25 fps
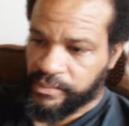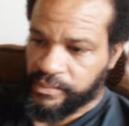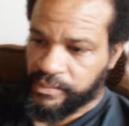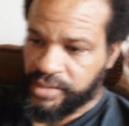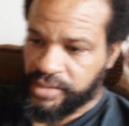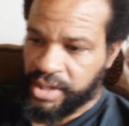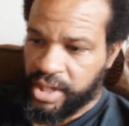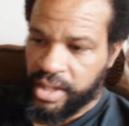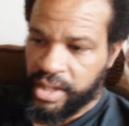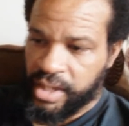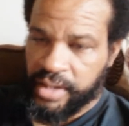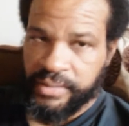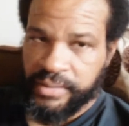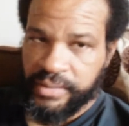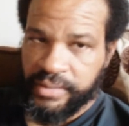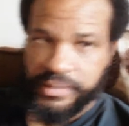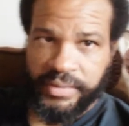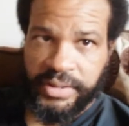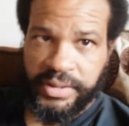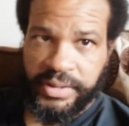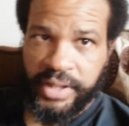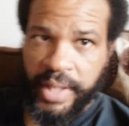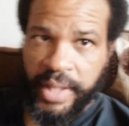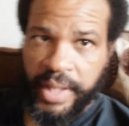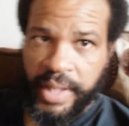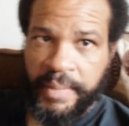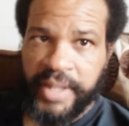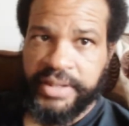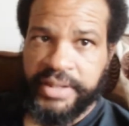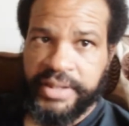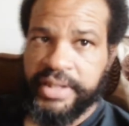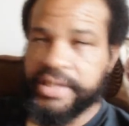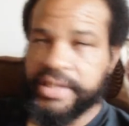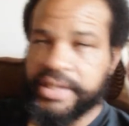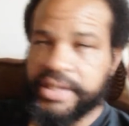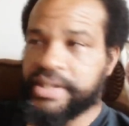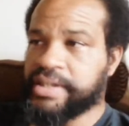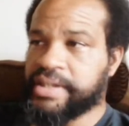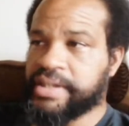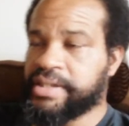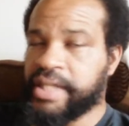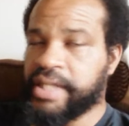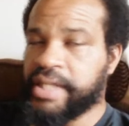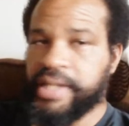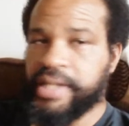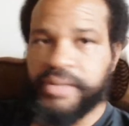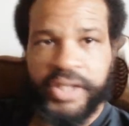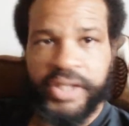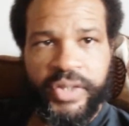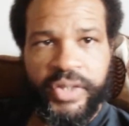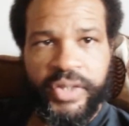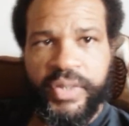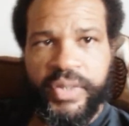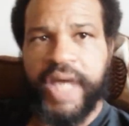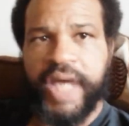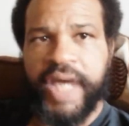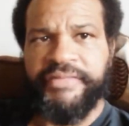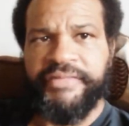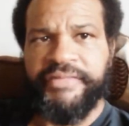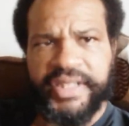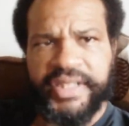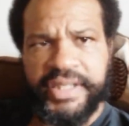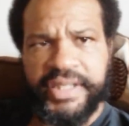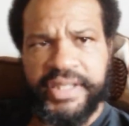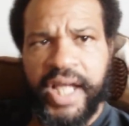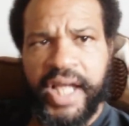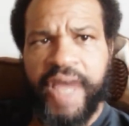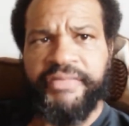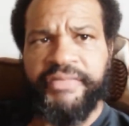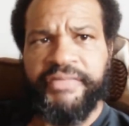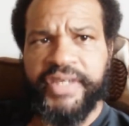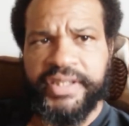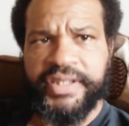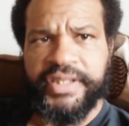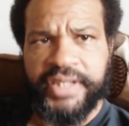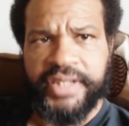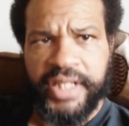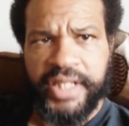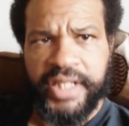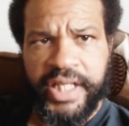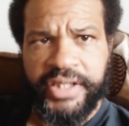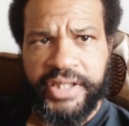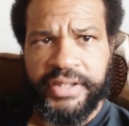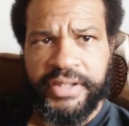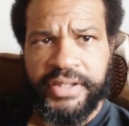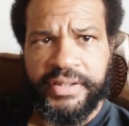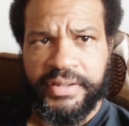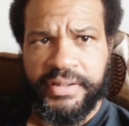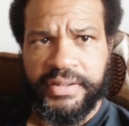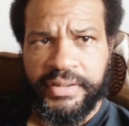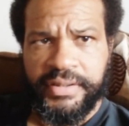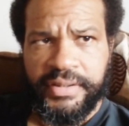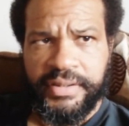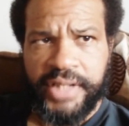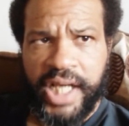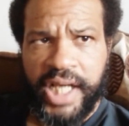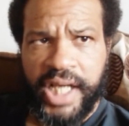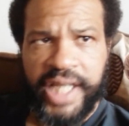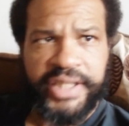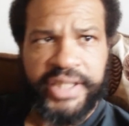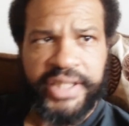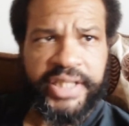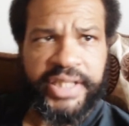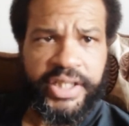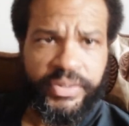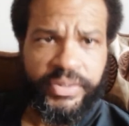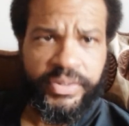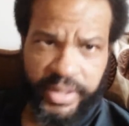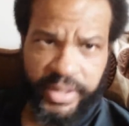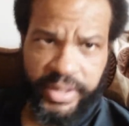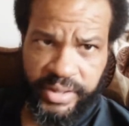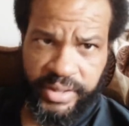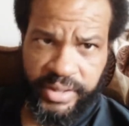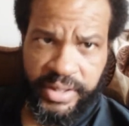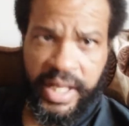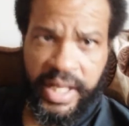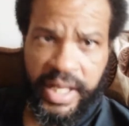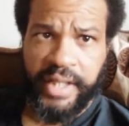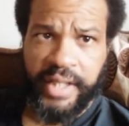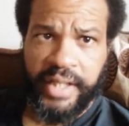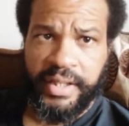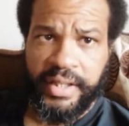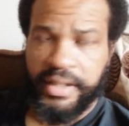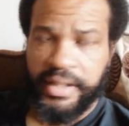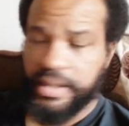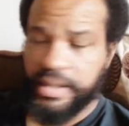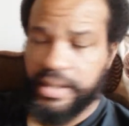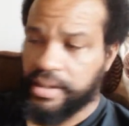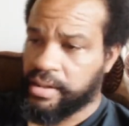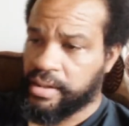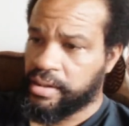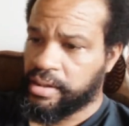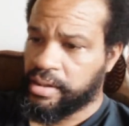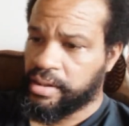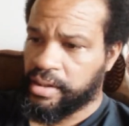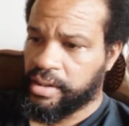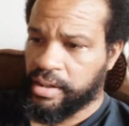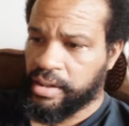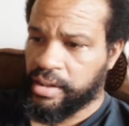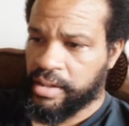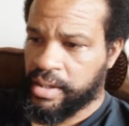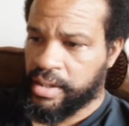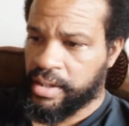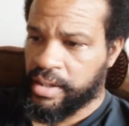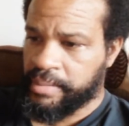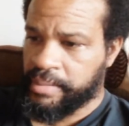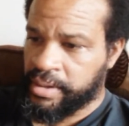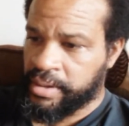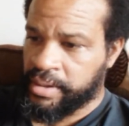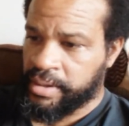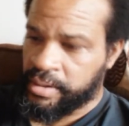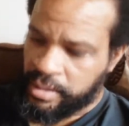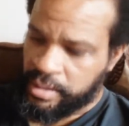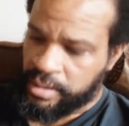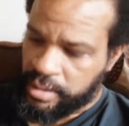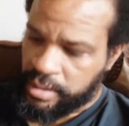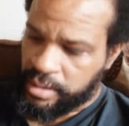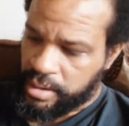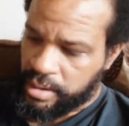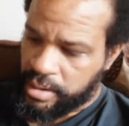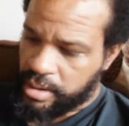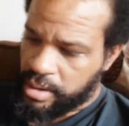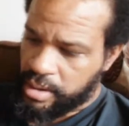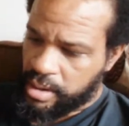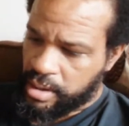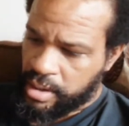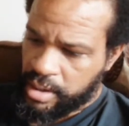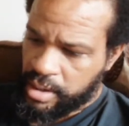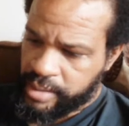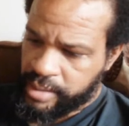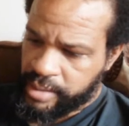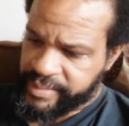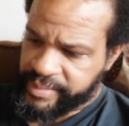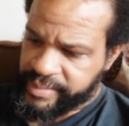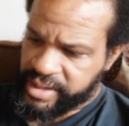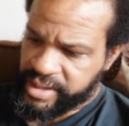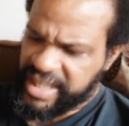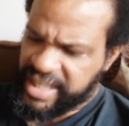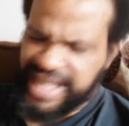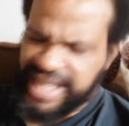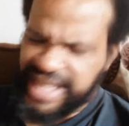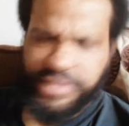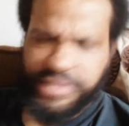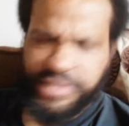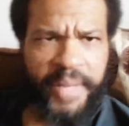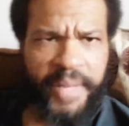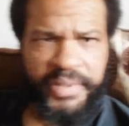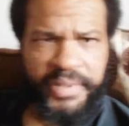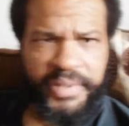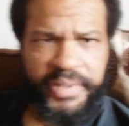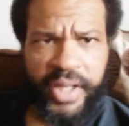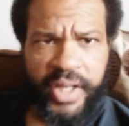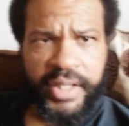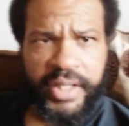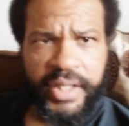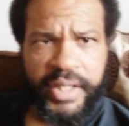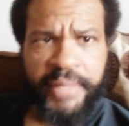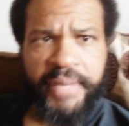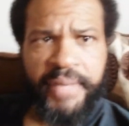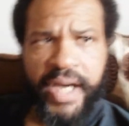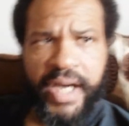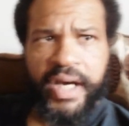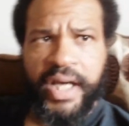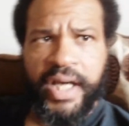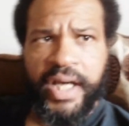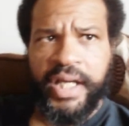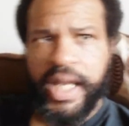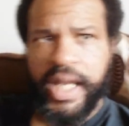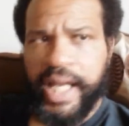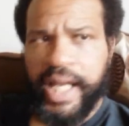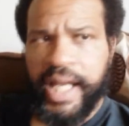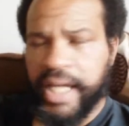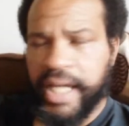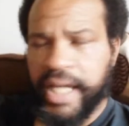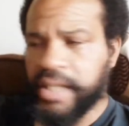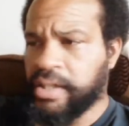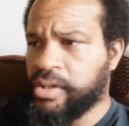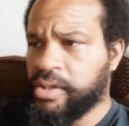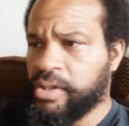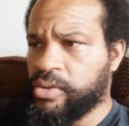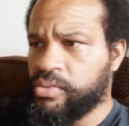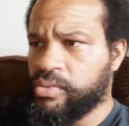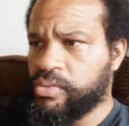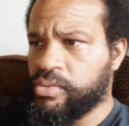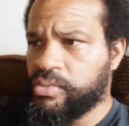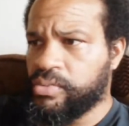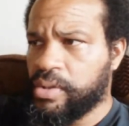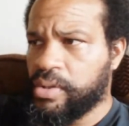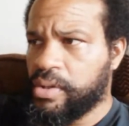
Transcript: you know, so that Martinez could say, you know what, I faced I faced the legend. I could tell you what it's like. You know what I mean? Um, so that's what I'm talking about. I, like, you know,